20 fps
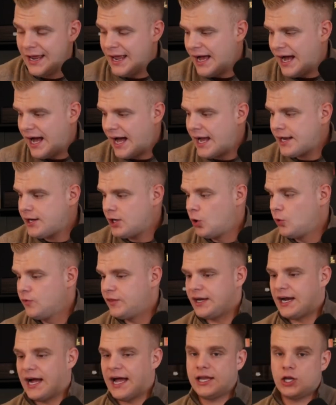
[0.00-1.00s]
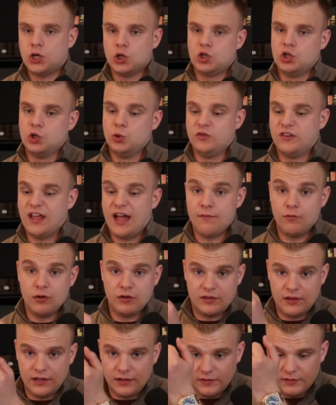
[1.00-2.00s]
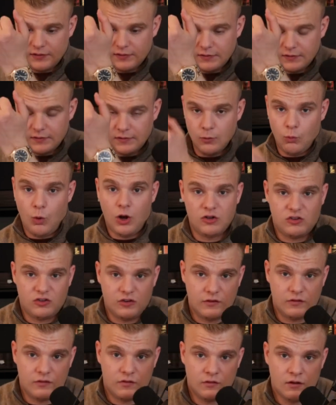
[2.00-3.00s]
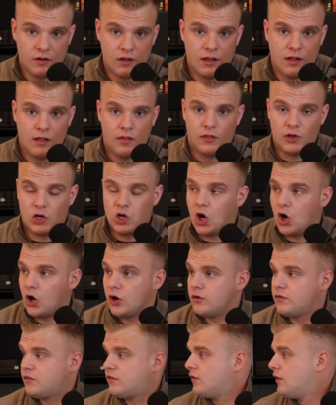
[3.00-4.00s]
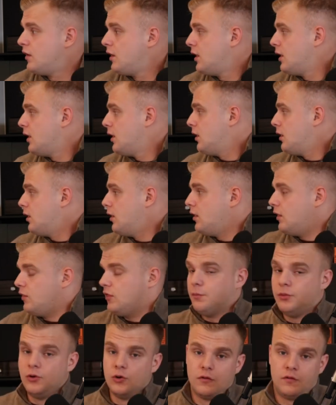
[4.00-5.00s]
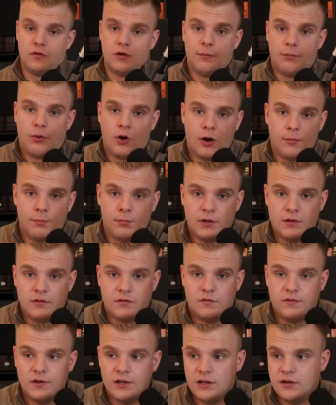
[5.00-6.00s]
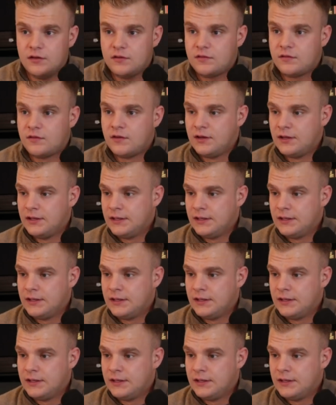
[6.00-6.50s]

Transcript: I know that I could lose everything. The watches, the cars, the beautiful apartments, villas,